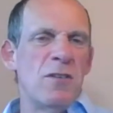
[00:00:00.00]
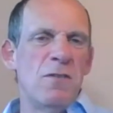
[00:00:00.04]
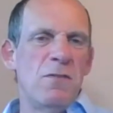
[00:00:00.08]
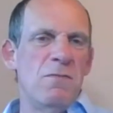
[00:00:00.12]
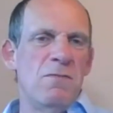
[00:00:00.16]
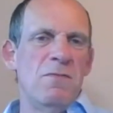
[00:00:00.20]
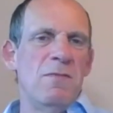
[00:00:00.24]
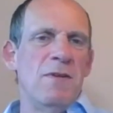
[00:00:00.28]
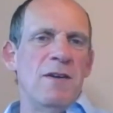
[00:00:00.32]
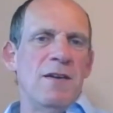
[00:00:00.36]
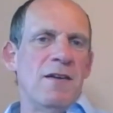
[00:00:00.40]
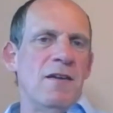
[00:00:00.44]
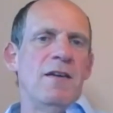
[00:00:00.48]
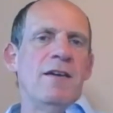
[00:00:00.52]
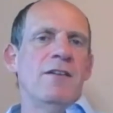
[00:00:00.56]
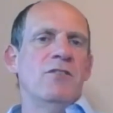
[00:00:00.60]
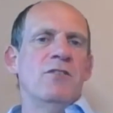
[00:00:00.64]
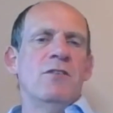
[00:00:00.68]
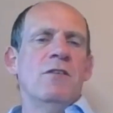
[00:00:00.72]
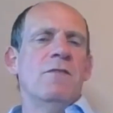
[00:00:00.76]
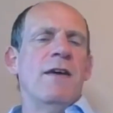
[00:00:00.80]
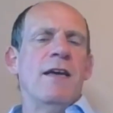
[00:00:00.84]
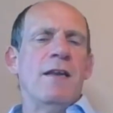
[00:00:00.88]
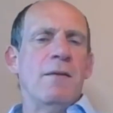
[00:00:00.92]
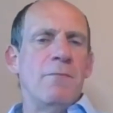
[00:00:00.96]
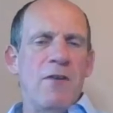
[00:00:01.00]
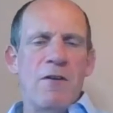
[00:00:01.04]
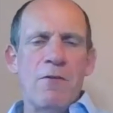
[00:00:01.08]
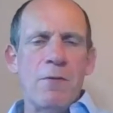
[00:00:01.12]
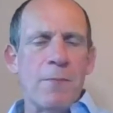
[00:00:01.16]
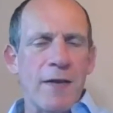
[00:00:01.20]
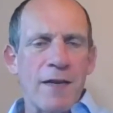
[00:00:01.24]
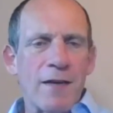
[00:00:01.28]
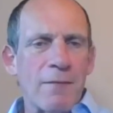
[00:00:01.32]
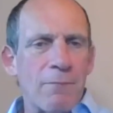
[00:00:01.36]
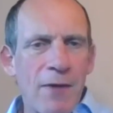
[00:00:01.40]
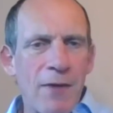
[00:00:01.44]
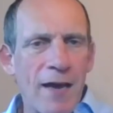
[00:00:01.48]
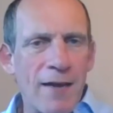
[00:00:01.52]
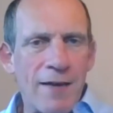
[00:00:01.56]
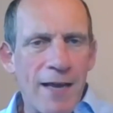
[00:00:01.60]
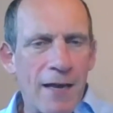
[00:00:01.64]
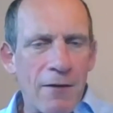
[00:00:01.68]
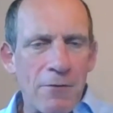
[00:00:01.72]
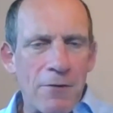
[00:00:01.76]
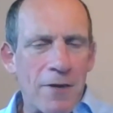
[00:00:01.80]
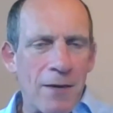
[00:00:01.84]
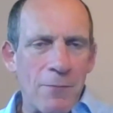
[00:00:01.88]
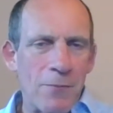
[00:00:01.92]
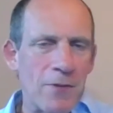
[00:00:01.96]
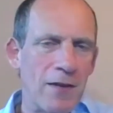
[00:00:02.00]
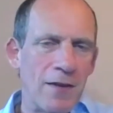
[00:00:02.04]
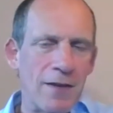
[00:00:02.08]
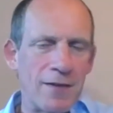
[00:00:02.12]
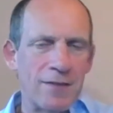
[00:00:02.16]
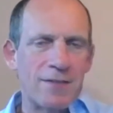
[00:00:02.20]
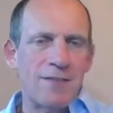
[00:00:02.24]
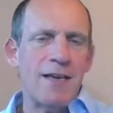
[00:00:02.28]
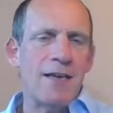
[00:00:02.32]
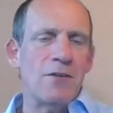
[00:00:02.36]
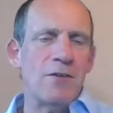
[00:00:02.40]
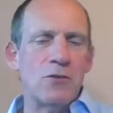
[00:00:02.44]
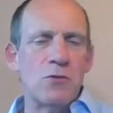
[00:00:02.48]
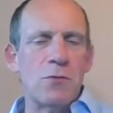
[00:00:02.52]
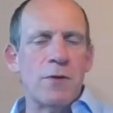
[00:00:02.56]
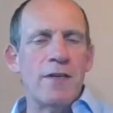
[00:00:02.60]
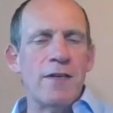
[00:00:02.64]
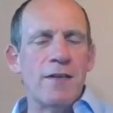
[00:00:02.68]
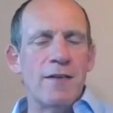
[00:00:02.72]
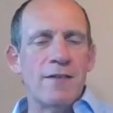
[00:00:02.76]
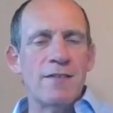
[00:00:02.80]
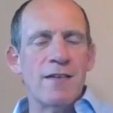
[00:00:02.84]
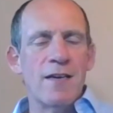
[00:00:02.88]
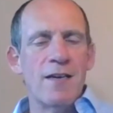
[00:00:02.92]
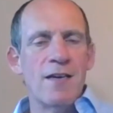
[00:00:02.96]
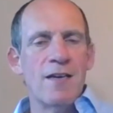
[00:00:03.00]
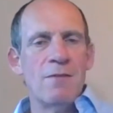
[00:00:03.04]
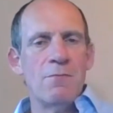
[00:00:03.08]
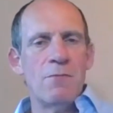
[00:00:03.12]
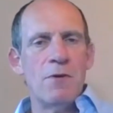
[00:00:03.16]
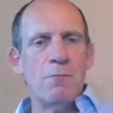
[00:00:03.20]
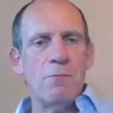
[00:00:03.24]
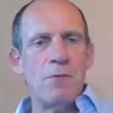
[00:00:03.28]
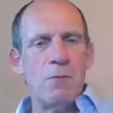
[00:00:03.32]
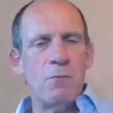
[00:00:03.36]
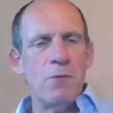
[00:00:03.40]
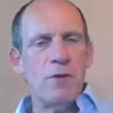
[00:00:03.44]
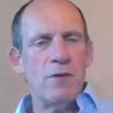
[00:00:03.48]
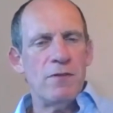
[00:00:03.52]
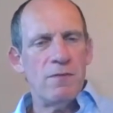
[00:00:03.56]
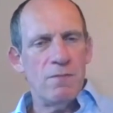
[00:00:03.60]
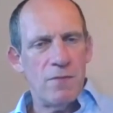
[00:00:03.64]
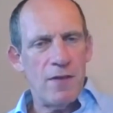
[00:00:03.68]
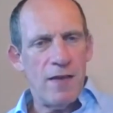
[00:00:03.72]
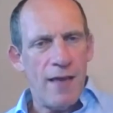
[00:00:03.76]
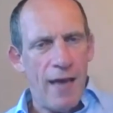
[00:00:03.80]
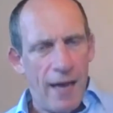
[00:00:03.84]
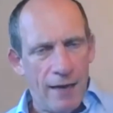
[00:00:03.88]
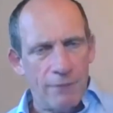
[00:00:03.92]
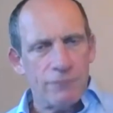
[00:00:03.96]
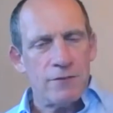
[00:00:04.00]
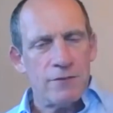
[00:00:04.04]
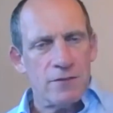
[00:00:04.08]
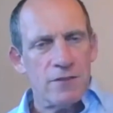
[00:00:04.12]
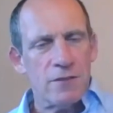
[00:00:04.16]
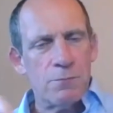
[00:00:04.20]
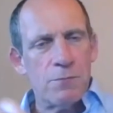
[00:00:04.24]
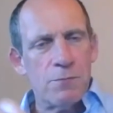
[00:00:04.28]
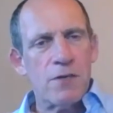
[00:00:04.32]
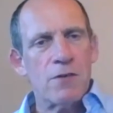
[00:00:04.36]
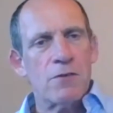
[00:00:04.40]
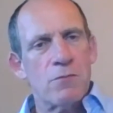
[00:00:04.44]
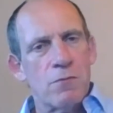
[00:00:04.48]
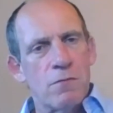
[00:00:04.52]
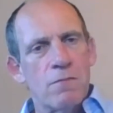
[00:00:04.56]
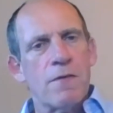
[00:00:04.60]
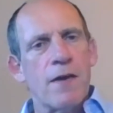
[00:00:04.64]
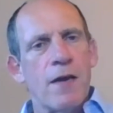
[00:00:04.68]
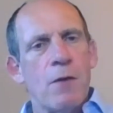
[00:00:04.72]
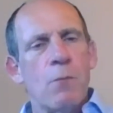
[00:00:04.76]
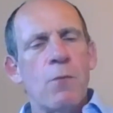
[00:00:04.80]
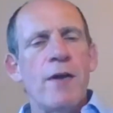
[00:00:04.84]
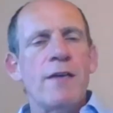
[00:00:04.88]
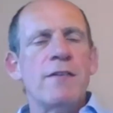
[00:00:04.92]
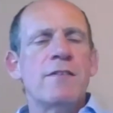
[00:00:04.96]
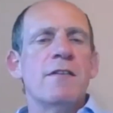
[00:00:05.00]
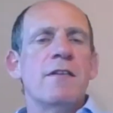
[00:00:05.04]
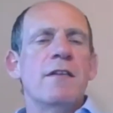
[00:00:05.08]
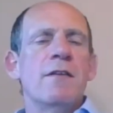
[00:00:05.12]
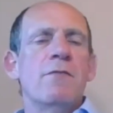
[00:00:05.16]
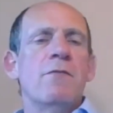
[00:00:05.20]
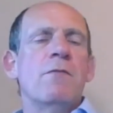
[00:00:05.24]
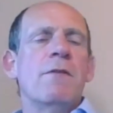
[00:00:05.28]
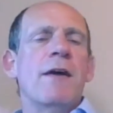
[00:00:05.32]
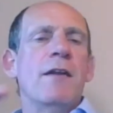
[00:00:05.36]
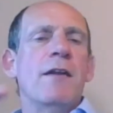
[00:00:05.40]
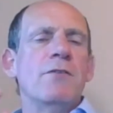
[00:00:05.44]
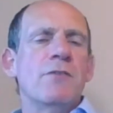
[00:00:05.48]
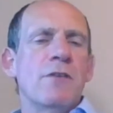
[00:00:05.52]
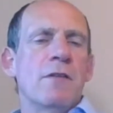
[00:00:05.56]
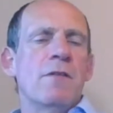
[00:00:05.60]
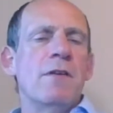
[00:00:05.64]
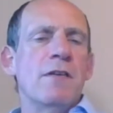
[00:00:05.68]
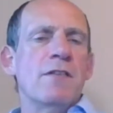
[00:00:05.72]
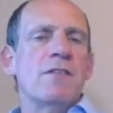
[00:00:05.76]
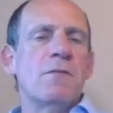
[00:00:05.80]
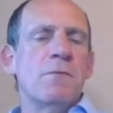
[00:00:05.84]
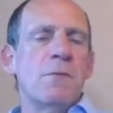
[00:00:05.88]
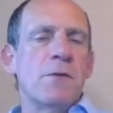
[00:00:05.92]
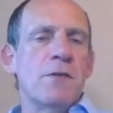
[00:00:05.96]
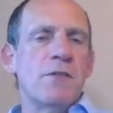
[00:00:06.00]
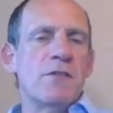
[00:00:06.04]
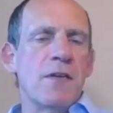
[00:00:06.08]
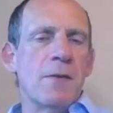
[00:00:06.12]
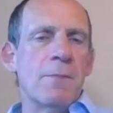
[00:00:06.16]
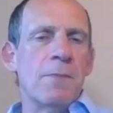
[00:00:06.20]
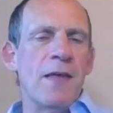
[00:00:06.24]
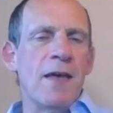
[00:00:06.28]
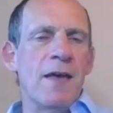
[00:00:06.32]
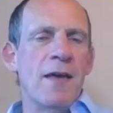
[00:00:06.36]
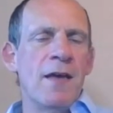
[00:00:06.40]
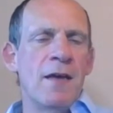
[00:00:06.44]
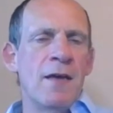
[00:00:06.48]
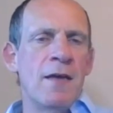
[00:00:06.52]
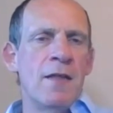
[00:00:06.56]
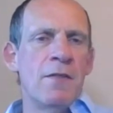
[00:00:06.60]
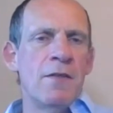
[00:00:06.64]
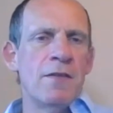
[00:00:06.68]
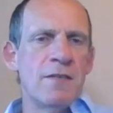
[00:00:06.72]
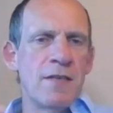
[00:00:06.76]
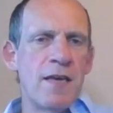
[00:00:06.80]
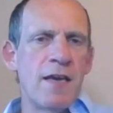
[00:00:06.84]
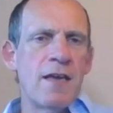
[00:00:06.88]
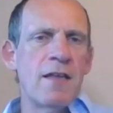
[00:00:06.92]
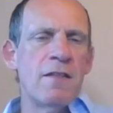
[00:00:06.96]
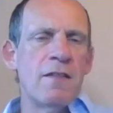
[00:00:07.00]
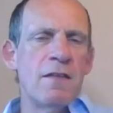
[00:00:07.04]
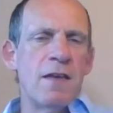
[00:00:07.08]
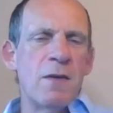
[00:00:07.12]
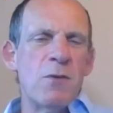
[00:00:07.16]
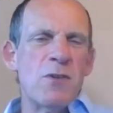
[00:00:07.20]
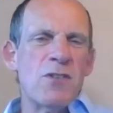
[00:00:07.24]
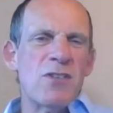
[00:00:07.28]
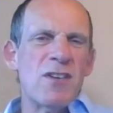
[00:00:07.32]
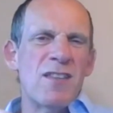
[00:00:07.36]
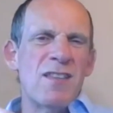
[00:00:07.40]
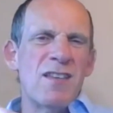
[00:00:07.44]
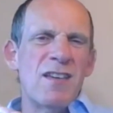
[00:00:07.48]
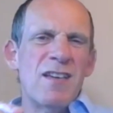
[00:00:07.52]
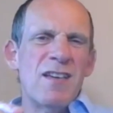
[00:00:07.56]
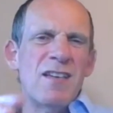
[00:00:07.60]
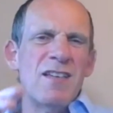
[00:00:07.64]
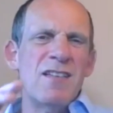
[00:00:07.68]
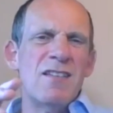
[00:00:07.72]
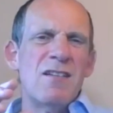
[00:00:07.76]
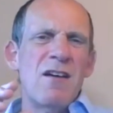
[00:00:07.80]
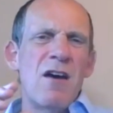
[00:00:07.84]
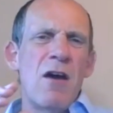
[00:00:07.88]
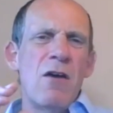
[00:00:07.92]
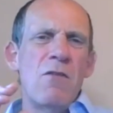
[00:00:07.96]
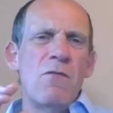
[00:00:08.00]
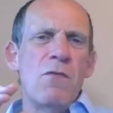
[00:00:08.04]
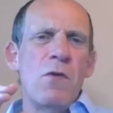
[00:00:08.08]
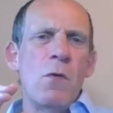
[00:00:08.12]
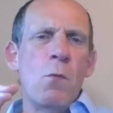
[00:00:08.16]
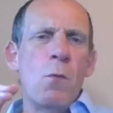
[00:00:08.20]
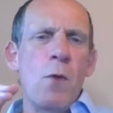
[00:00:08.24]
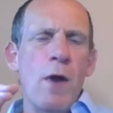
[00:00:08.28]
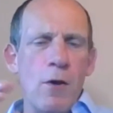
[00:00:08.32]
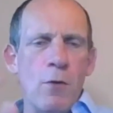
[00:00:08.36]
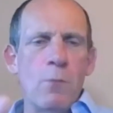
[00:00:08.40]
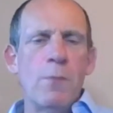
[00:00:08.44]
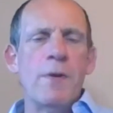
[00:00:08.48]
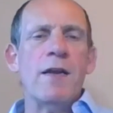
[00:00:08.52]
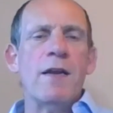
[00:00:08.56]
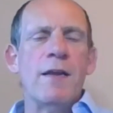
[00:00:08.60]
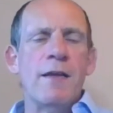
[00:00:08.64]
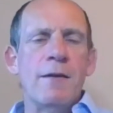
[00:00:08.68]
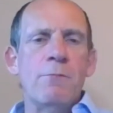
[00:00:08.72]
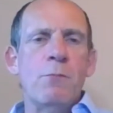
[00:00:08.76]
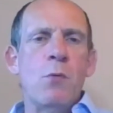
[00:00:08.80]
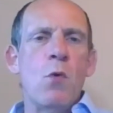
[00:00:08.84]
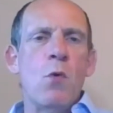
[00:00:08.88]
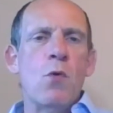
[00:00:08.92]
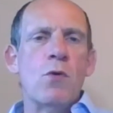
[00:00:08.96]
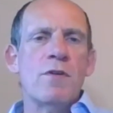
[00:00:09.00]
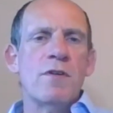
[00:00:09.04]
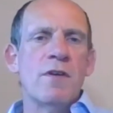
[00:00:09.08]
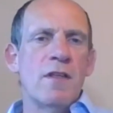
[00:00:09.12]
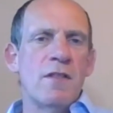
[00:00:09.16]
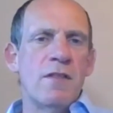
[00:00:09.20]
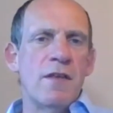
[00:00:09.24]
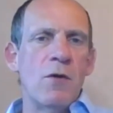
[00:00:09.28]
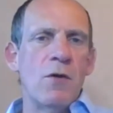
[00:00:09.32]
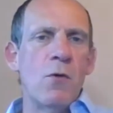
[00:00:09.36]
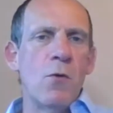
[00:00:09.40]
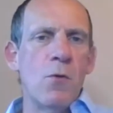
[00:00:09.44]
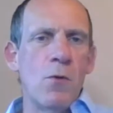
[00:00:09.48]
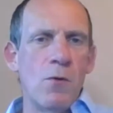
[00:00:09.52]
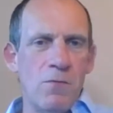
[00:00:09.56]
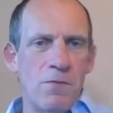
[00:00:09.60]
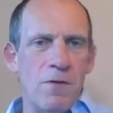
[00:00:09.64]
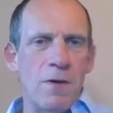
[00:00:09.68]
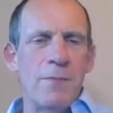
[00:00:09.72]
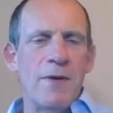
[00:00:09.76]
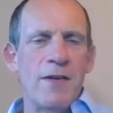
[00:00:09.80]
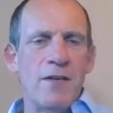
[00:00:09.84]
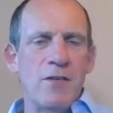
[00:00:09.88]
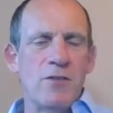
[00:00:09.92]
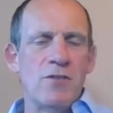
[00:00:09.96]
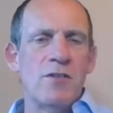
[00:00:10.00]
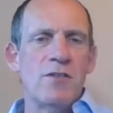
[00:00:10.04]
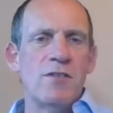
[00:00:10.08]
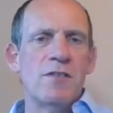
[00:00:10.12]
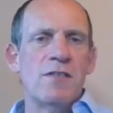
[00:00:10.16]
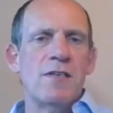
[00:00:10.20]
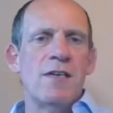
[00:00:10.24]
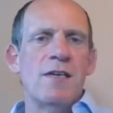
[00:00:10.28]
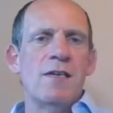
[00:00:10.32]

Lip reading: my clients should have had a very big bad outcome in the last 10 or 20 years, but they haven't, because we found ways to deliver value. So that's the first thing. The second thing, which I think is overwhelmingly important, I think all fund managers